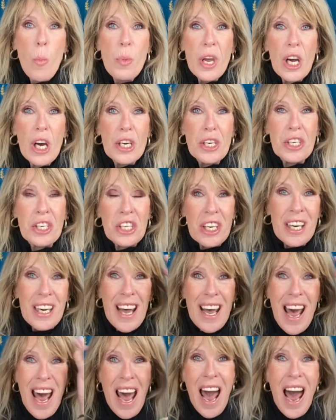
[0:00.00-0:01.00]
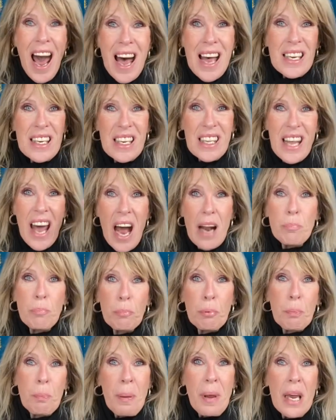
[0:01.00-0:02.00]
because she has that
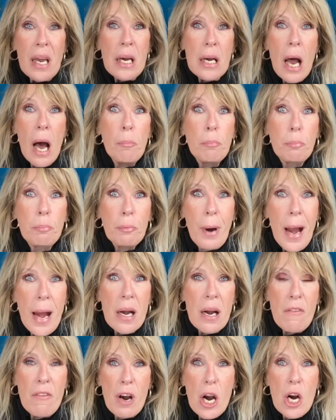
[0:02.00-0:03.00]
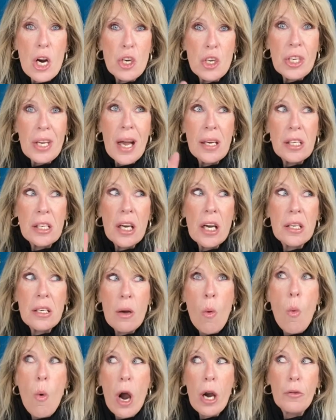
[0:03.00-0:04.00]
peanut brain of hers that
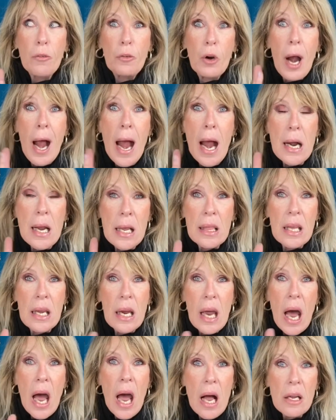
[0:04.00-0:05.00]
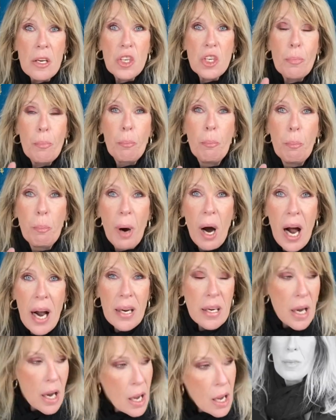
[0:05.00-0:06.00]
doesn't work for anything else but,